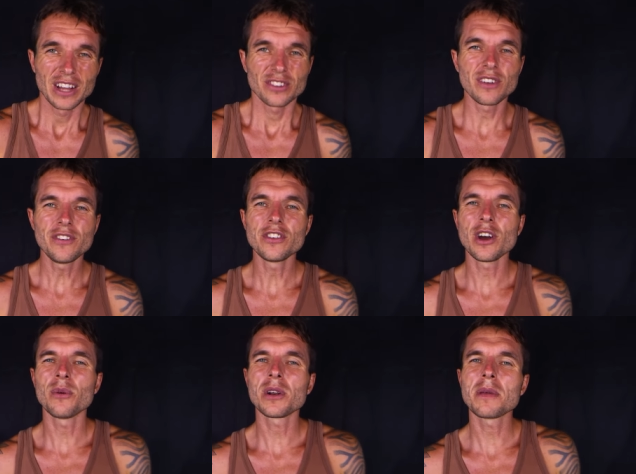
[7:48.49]
So if you
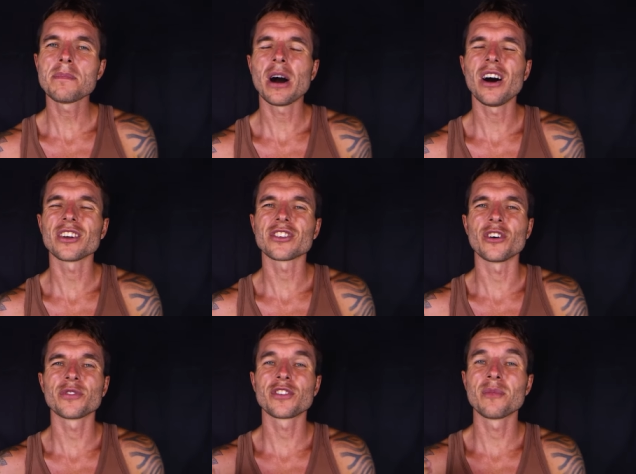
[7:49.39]
don't want to be part
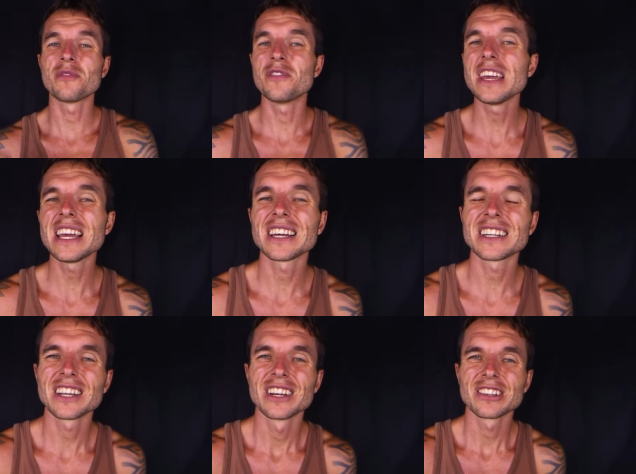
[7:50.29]
of some
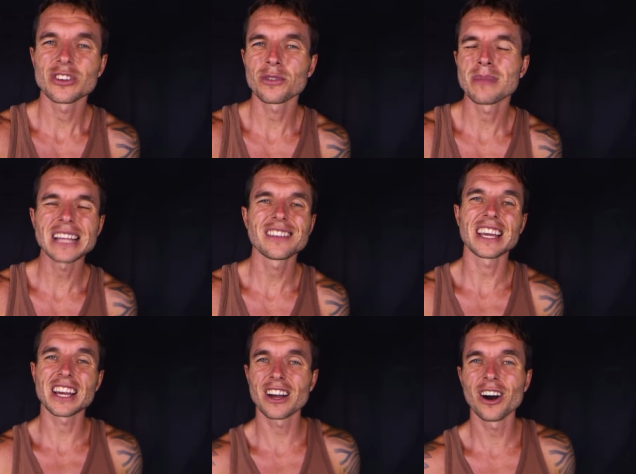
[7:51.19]
vegan
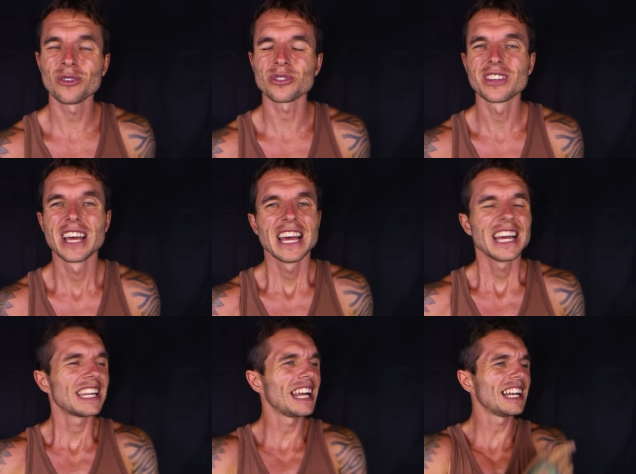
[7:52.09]
dogmatic cult,
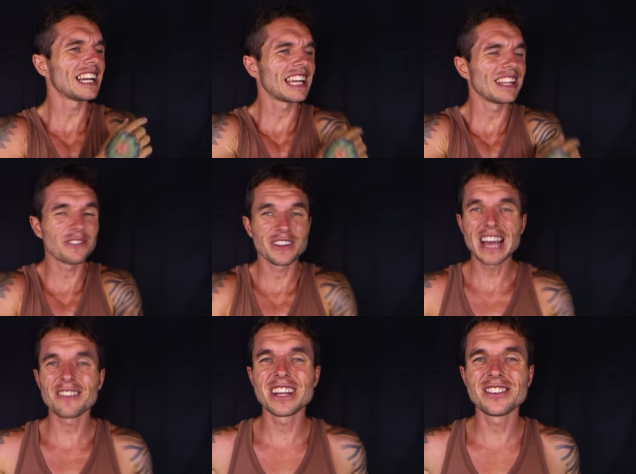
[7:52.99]
then for
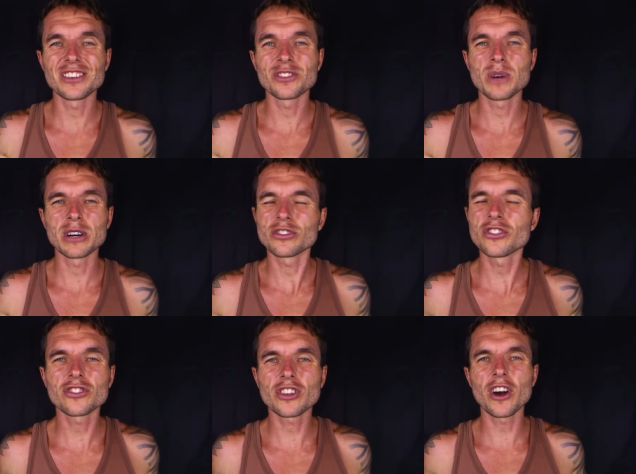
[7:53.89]
that reason as well,
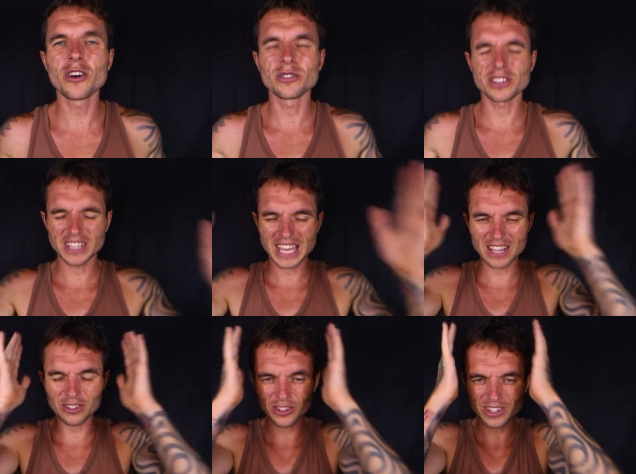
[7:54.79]
just don't
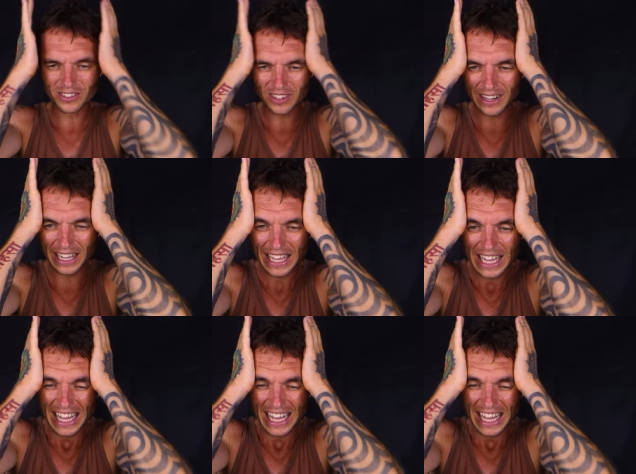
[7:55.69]
get on this diet.